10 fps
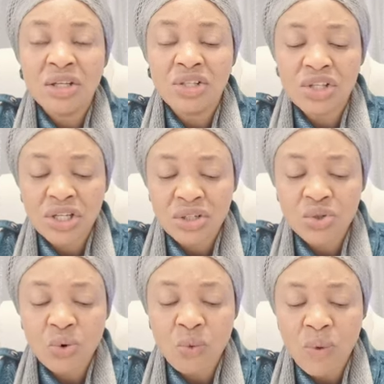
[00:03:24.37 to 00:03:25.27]
He changed it
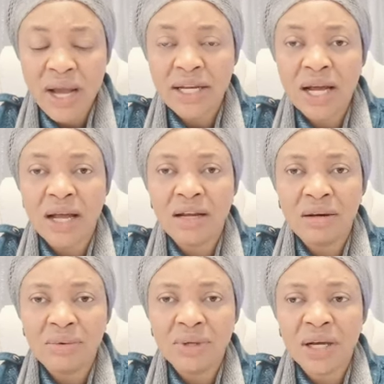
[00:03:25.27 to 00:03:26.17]
to wine.
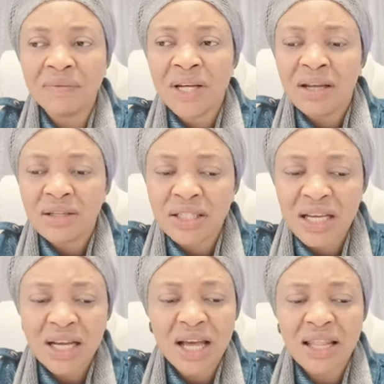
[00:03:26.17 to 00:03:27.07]
Hallelujah.
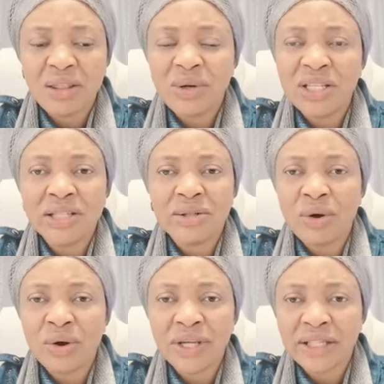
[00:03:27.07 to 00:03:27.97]
Take anointing
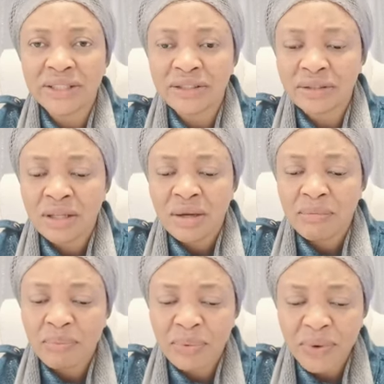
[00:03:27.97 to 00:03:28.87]
oil.
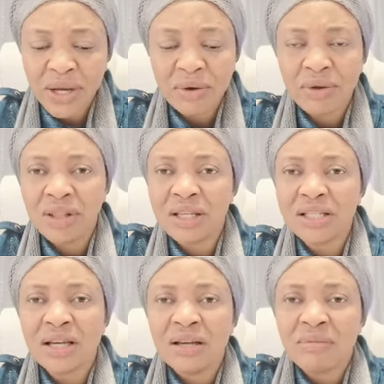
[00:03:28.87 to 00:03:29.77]
Pray on
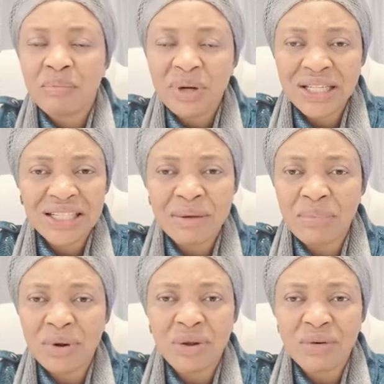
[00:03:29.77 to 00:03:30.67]
it. Plead the
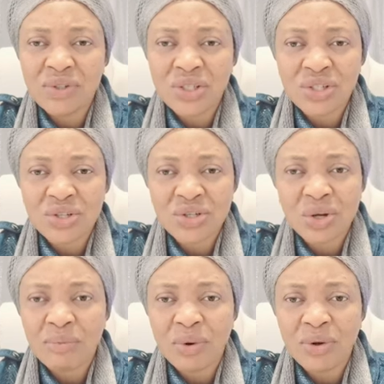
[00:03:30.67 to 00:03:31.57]
blood of Jesus
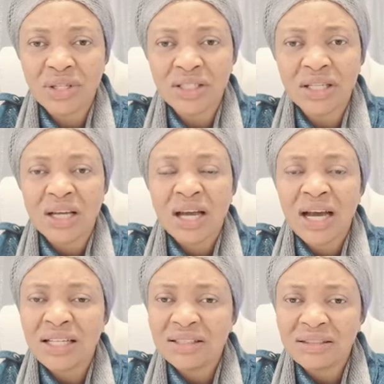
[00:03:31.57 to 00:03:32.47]
upon it.
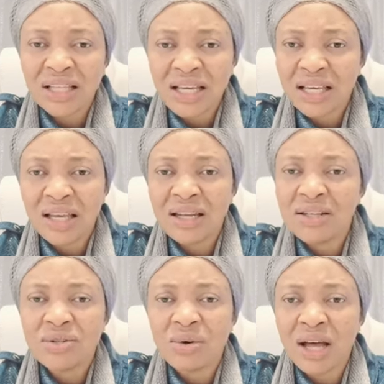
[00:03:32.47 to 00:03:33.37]
And take a
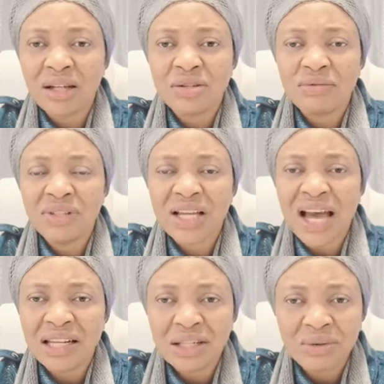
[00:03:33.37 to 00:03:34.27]
little out of it.
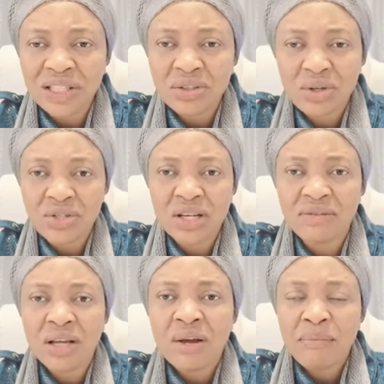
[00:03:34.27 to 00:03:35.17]
Anoint yourself.
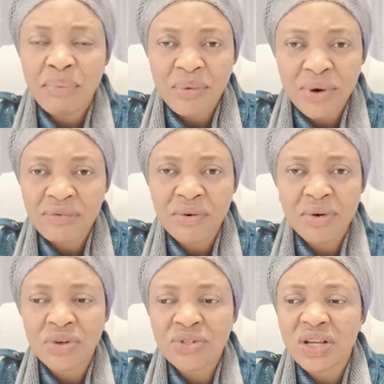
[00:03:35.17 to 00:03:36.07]
Pray for
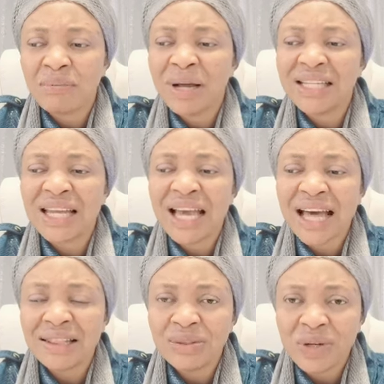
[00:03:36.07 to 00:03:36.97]
yourself. But the
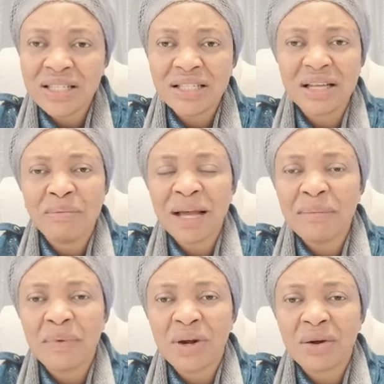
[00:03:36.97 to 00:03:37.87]
anointing, the
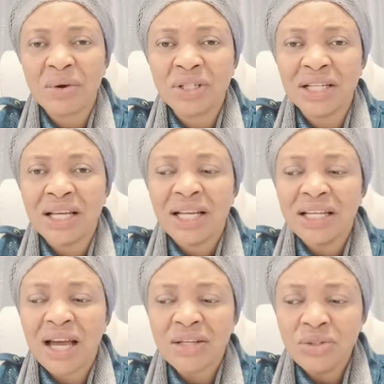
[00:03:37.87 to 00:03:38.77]
Bible recorded,
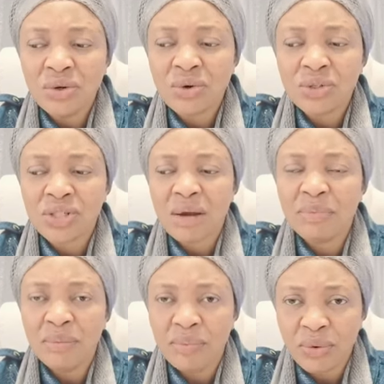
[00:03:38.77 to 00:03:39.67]
that yoke shall
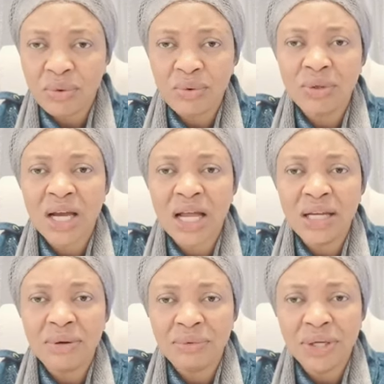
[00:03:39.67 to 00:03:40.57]
be broken.
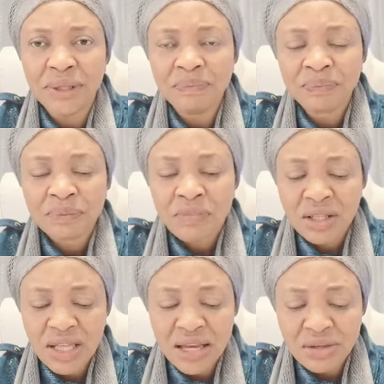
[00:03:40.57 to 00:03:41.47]
Hallelujah.
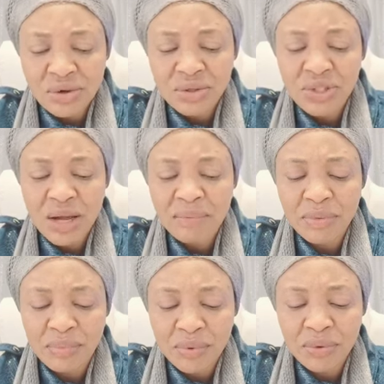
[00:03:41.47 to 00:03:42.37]
That yoke shall be
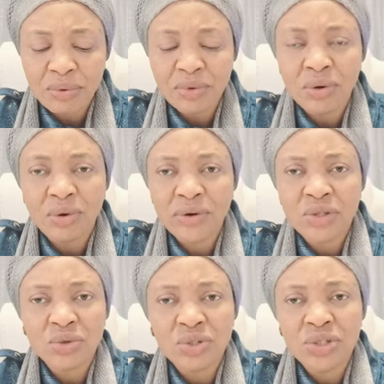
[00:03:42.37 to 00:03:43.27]
broken. Glory
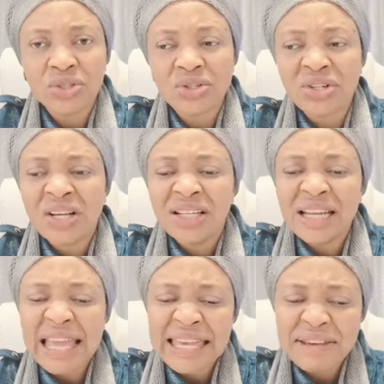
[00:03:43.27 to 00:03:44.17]
to Jesus.
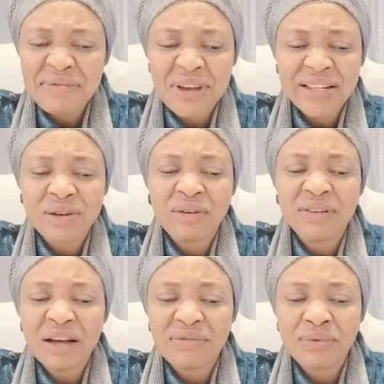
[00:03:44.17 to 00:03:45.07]
The effect of
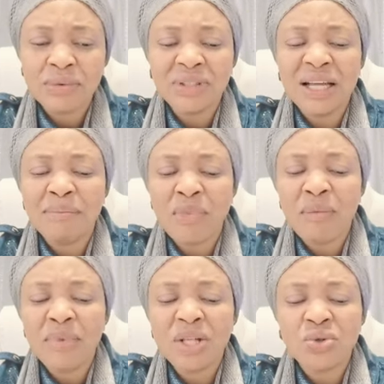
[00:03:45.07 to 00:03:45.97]
that food, the
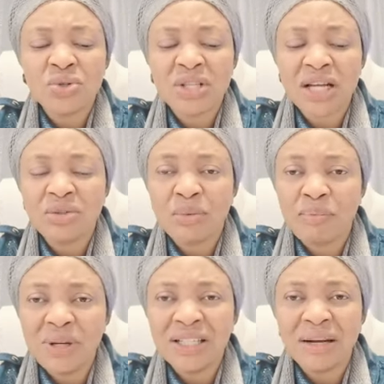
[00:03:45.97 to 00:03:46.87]
moment you start to
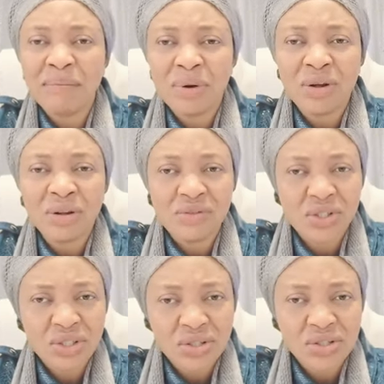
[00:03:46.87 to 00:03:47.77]
plead the blood of
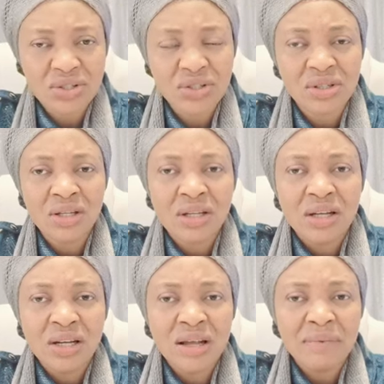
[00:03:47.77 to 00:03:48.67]
Jesus,
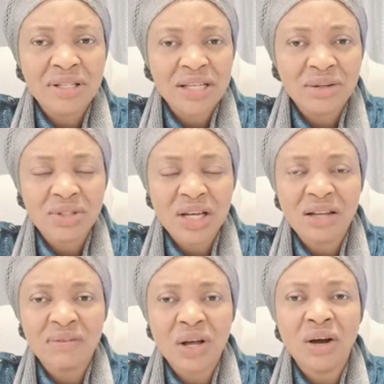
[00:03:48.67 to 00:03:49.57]
let me tell you, child
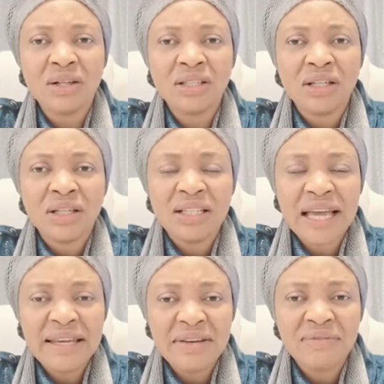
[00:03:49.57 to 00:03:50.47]
of God,
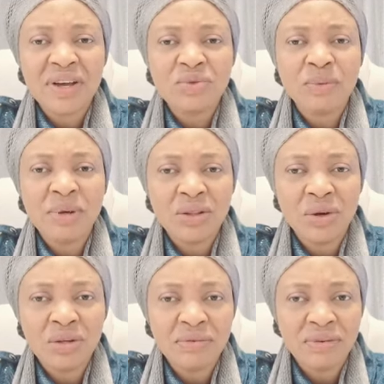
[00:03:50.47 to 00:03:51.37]
the effect will be
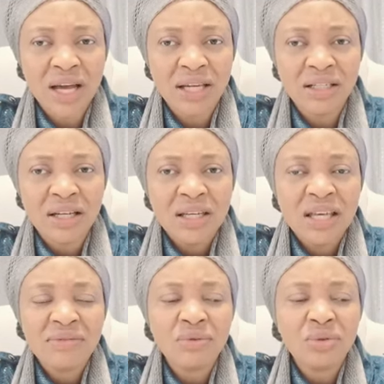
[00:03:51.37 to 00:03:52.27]
nullified.
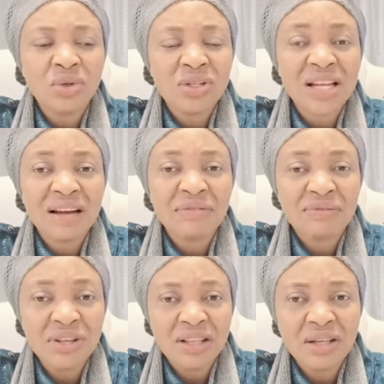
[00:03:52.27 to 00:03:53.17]
Even those that are
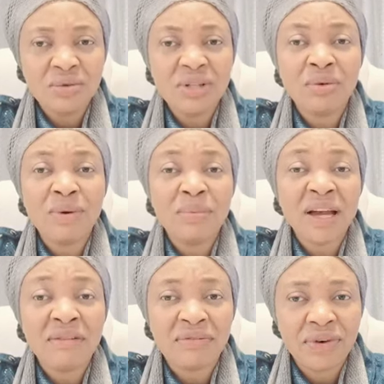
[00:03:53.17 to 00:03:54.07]
feeding you, they will be
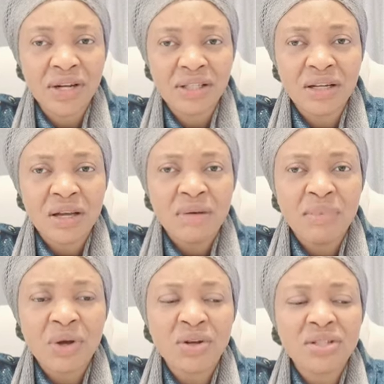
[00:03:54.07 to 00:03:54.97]
afraid,
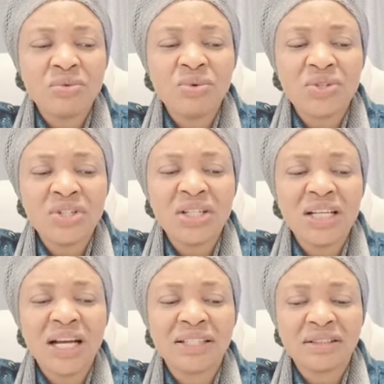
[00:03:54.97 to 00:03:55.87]
because they will see
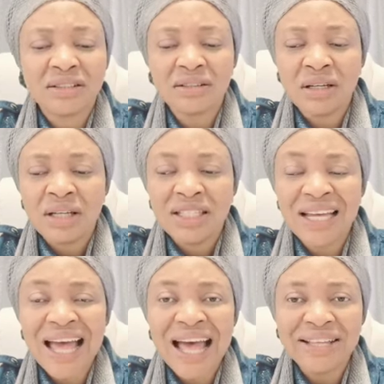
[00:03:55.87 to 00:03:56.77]
that
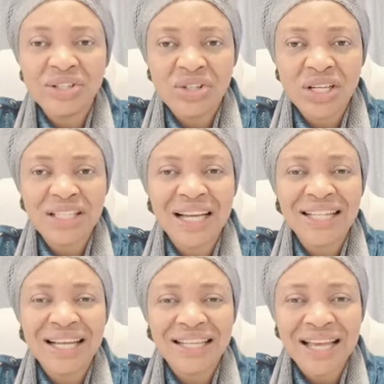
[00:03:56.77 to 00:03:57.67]
the agenda
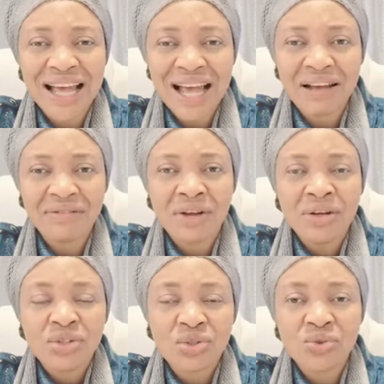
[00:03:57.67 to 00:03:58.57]
that they have
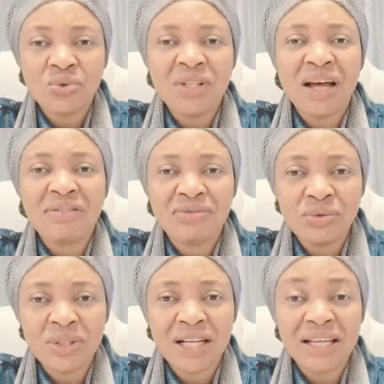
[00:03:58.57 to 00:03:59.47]
through that
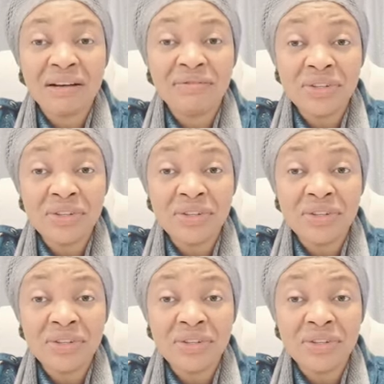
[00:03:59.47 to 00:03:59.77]
food that they are